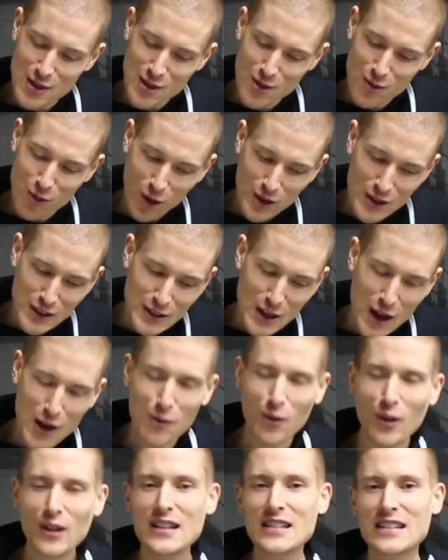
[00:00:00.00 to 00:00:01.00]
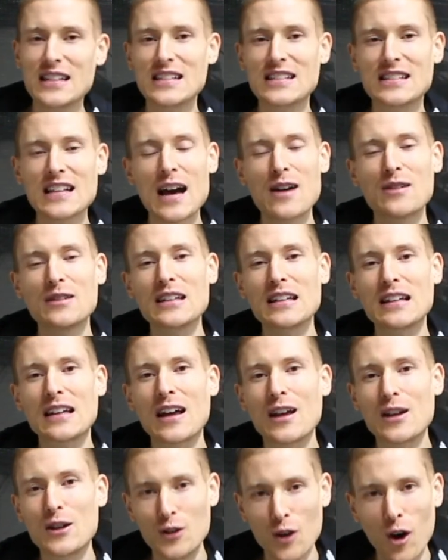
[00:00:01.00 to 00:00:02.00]
what you don't want is it
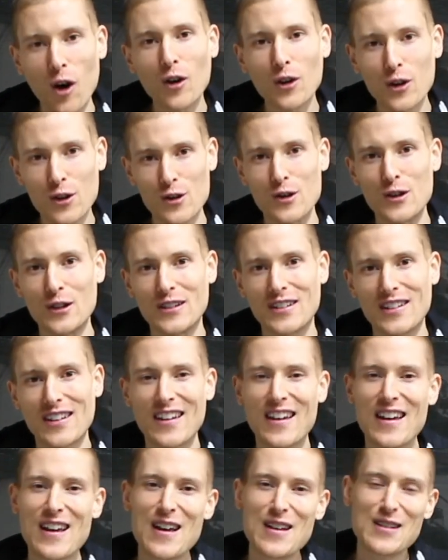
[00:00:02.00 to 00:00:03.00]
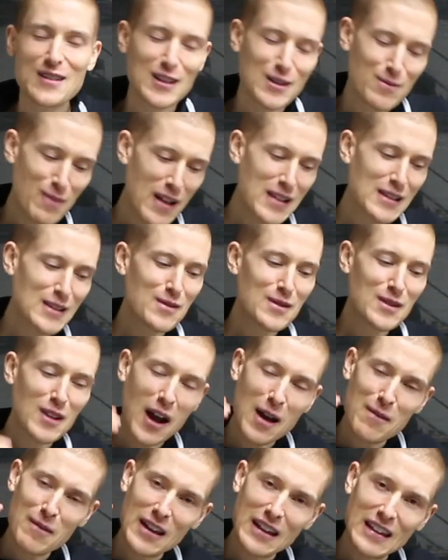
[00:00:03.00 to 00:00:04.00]
sounding not good. So spend some
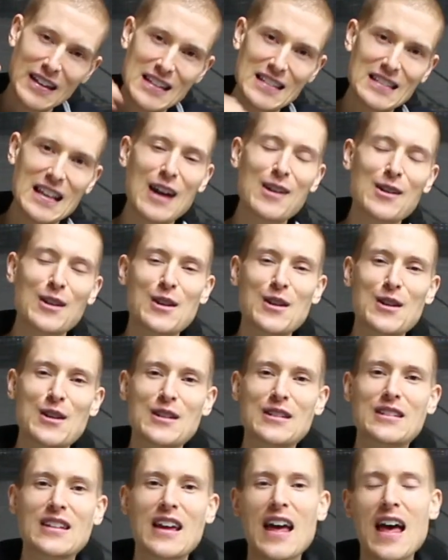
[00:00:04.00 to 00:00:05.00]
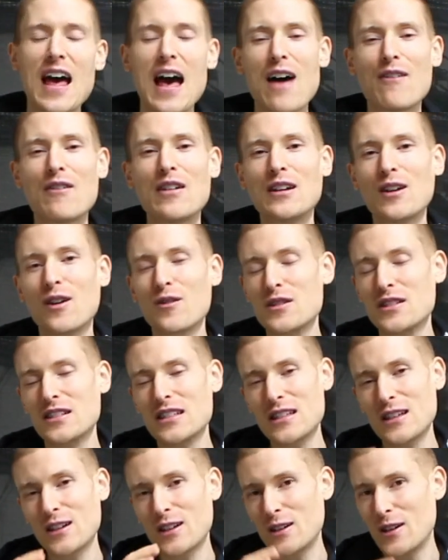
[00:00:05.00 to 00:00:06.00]
time making it sound good, and then
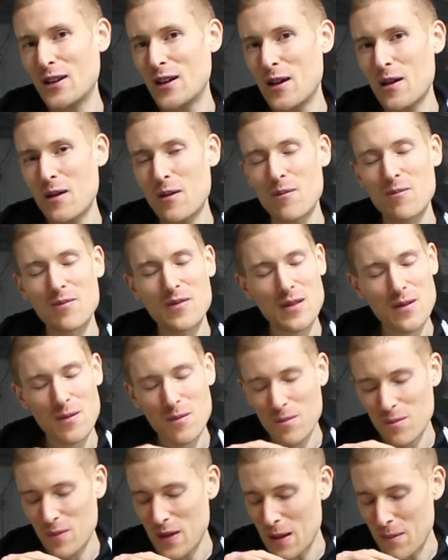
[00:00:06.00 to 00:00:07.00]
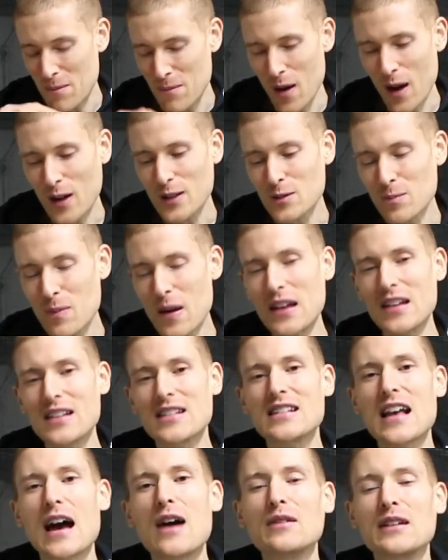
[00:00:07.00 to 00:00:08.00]
obviously you're gonna be a much better
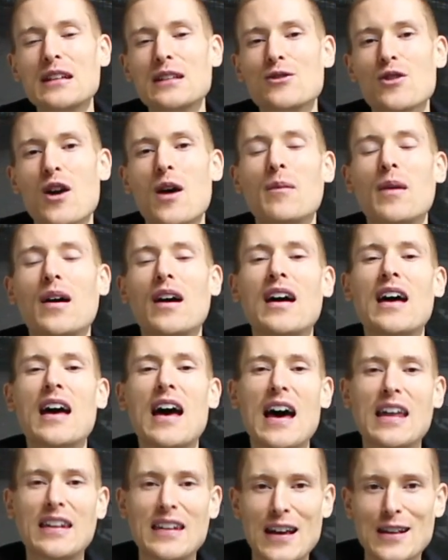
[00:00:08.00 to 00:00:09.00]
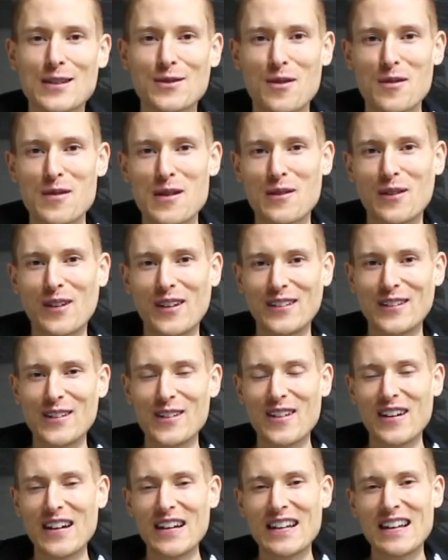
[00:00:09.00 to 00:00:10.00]
sounding drummer, and that's what we want, all
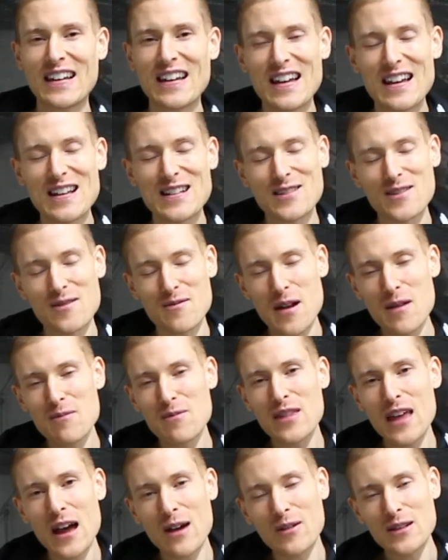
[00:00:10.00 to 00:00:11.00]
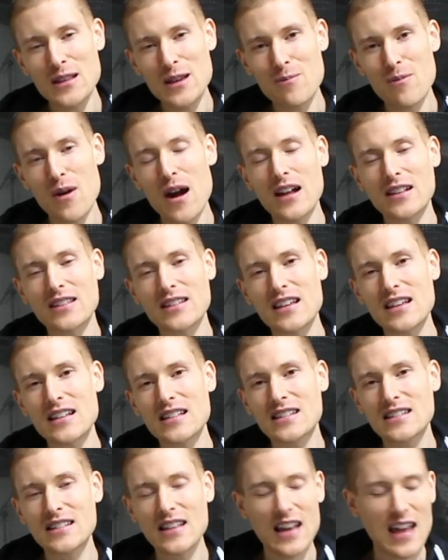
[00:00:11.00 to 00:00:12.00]
right? So remember that when you
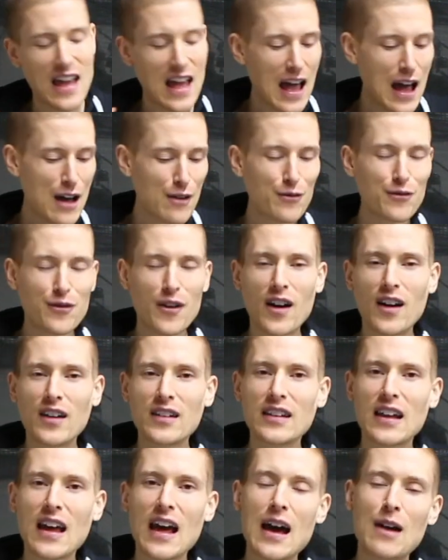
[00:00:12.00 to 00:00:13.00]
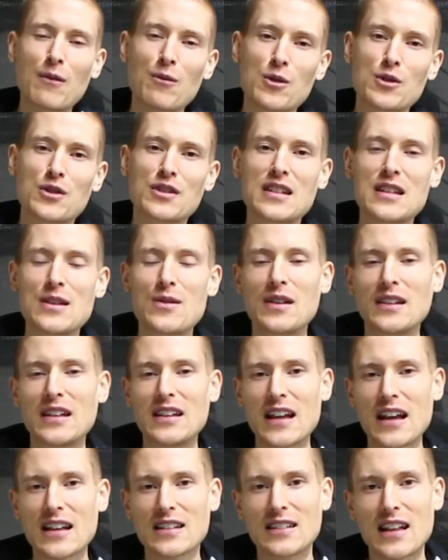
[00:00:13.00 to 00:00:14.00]
practice. Have fun, and we'll see you in the
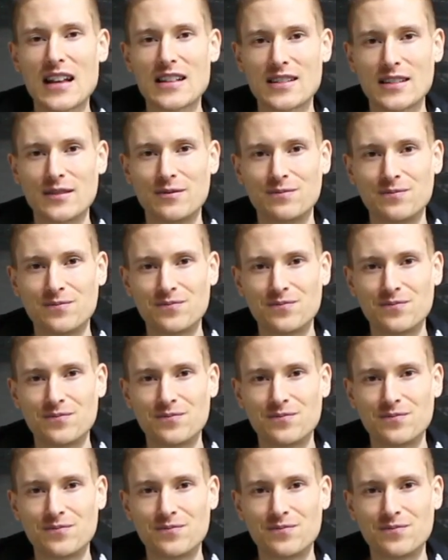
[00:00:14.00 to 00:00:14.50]
next lesson.